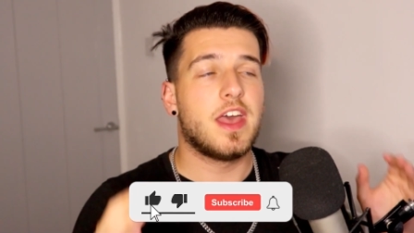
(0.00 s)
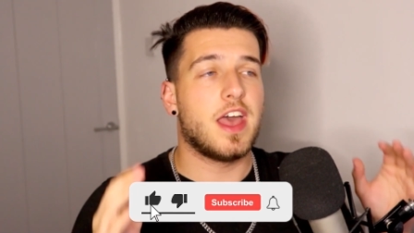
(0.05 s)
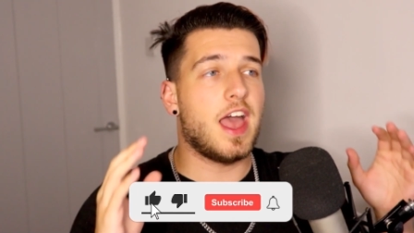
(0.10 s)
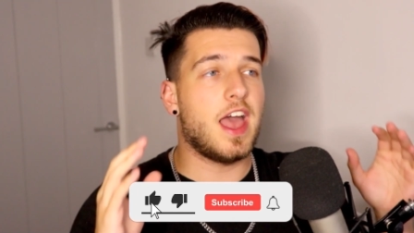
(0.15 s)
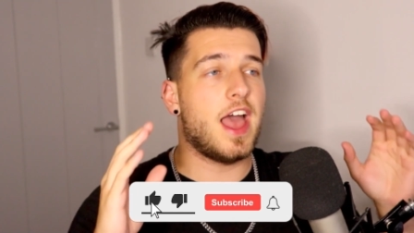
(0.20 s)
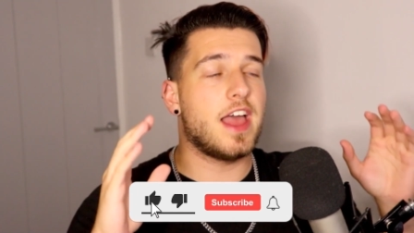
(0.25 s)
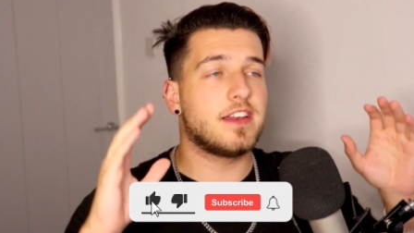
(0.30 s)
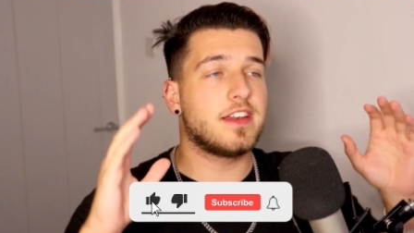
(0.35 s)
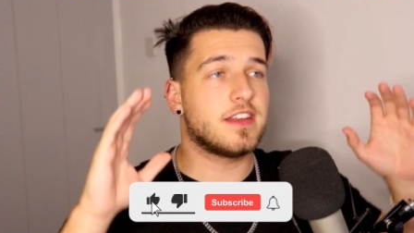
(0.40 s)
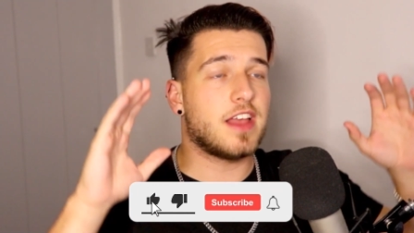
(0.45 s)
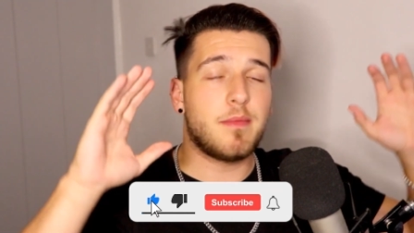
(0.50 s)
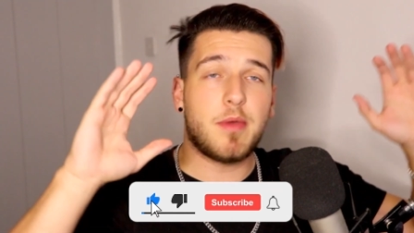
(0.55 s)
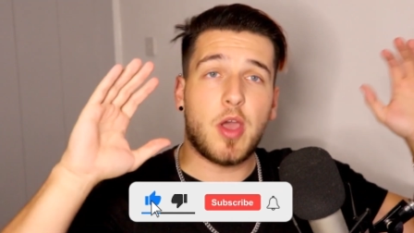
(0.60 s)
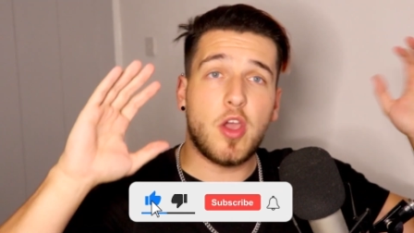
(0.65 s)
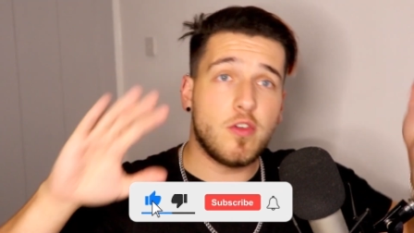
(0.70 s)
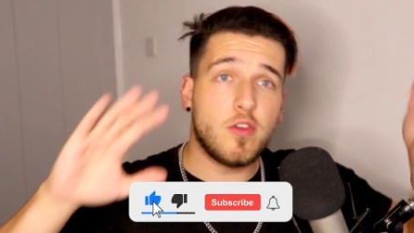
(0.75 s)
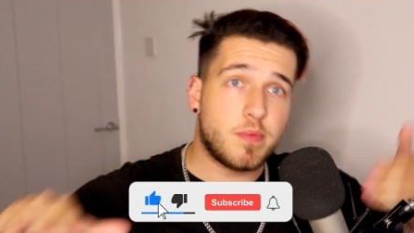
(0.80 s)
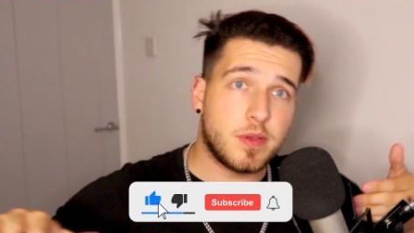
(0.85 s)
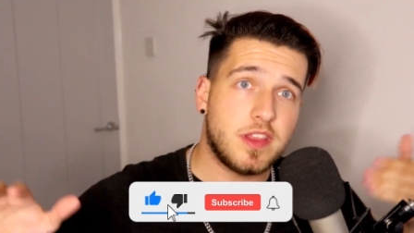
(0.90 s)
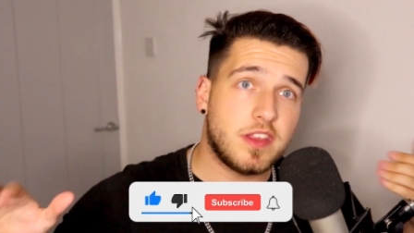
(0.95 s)
And I'm
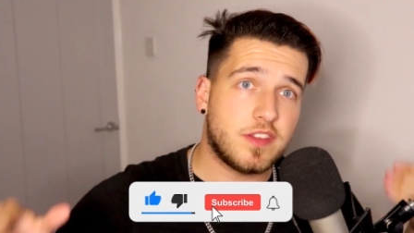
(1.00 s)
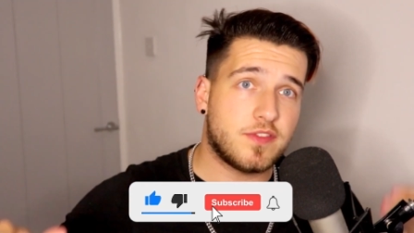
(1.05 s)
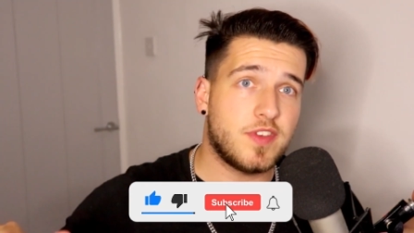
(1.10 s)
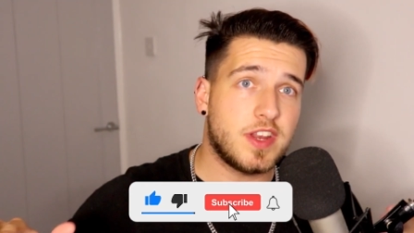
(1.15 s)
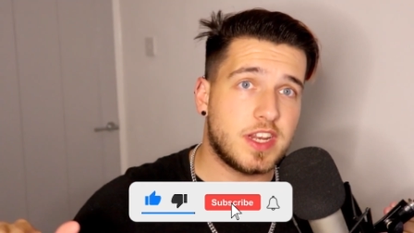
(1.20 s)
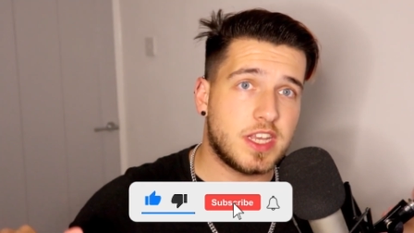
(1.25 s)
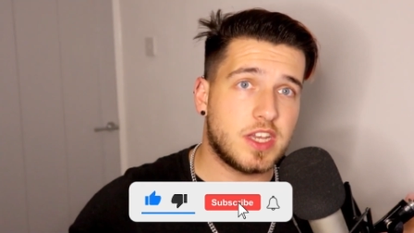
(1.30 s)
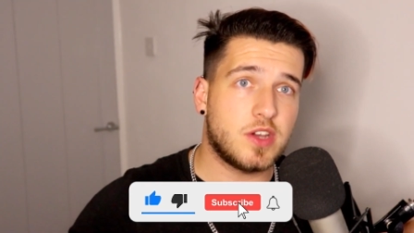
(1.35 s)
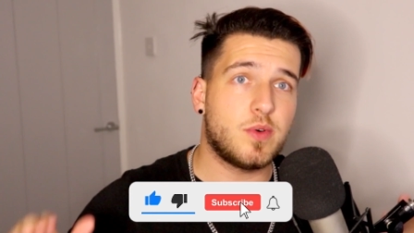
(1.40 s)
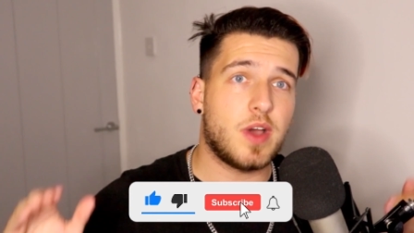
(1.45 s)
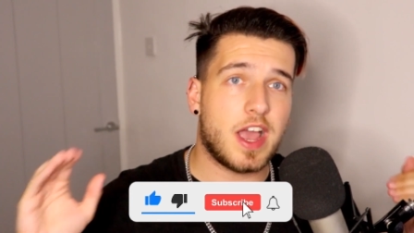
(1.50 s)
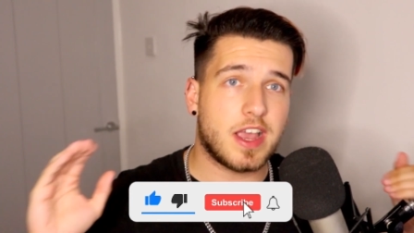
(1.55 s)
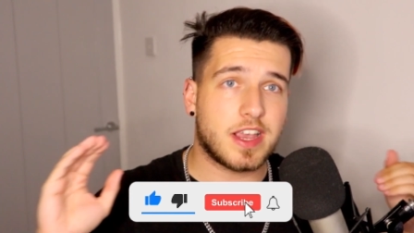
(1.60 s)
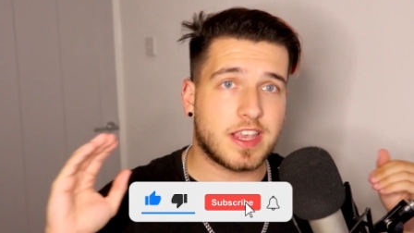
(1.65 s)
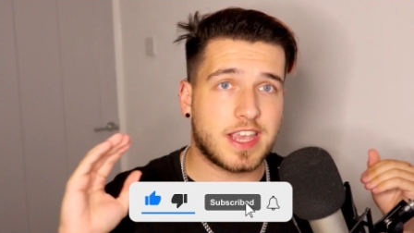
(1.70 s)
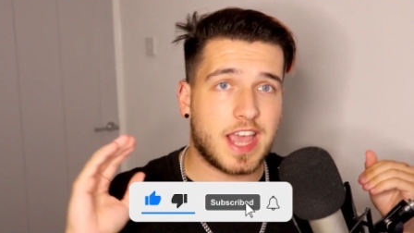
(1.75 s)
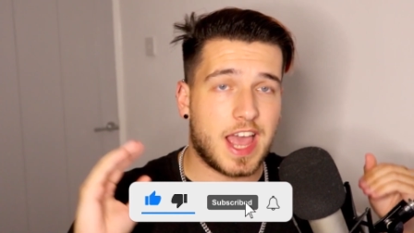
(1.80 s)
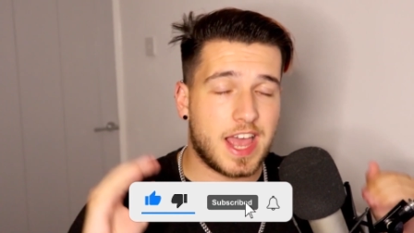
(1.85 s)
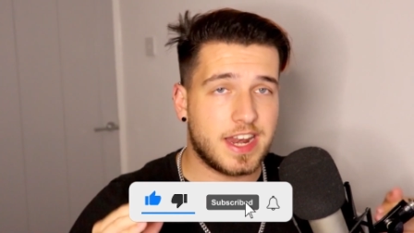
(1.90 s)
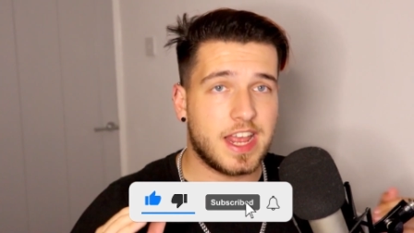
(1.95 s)
hoping this video
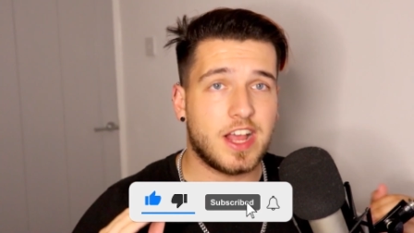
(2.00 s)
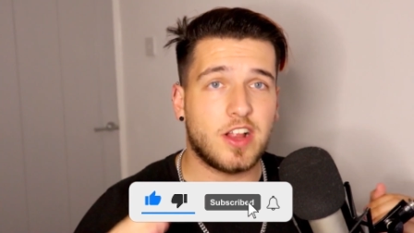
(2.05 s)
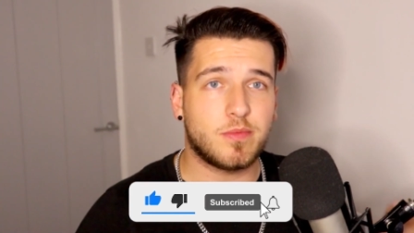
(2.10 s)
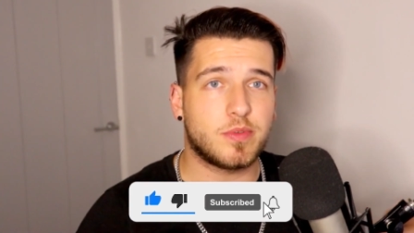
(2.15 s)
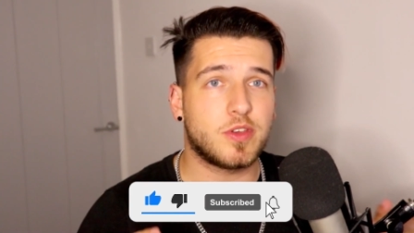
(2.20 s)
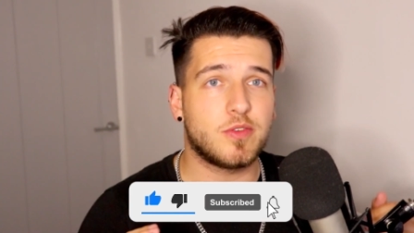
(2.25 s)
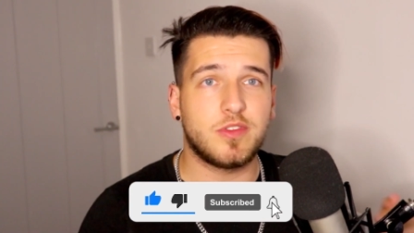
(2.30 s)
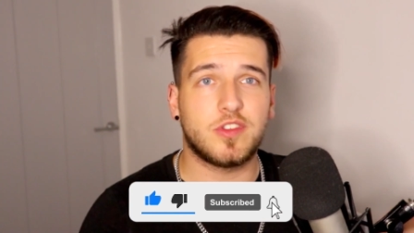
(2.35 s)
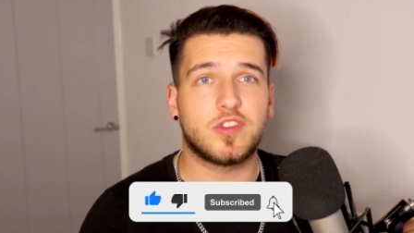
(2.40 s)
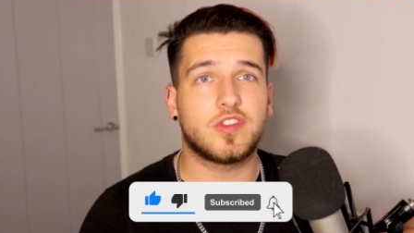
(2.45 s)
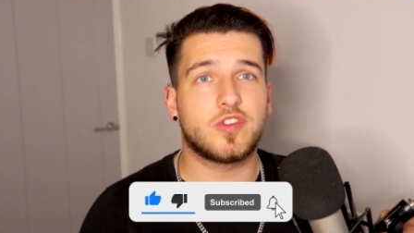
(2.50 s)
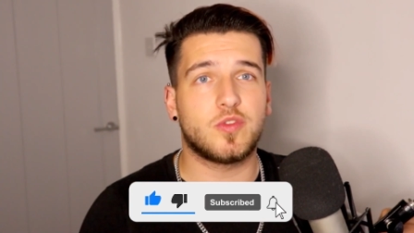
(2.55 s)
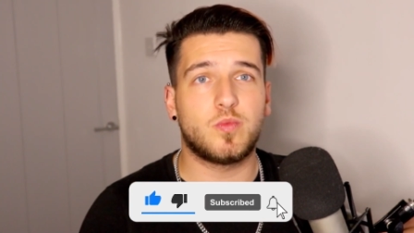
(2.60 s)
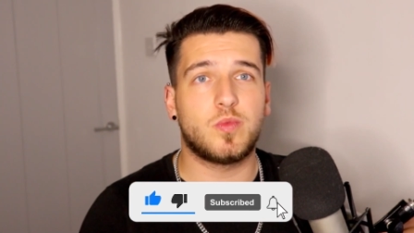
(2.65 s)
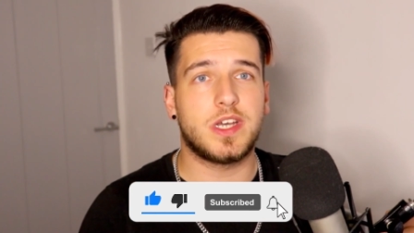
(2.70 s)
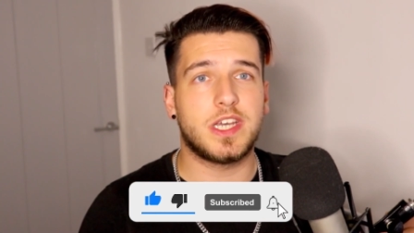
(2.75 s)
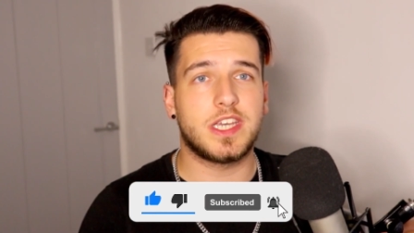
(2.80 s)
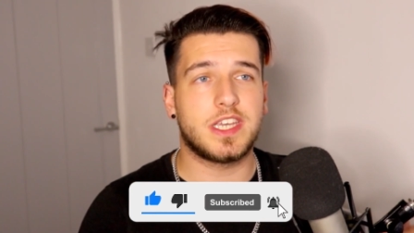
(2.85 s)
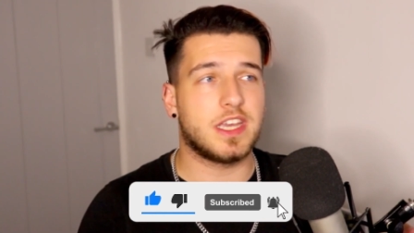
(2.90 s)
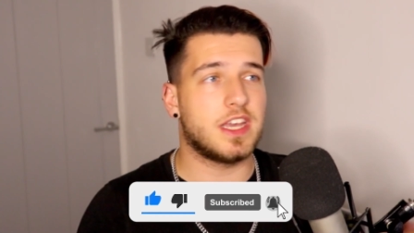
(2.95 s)
can help you in some
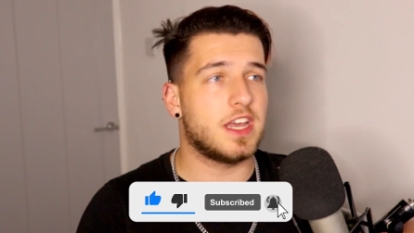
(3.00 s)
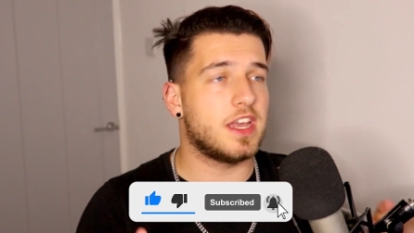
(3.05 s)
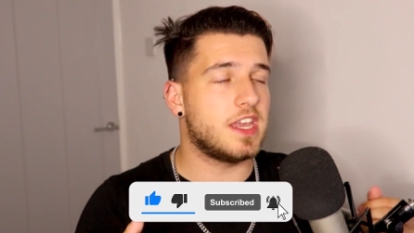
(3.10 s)
way,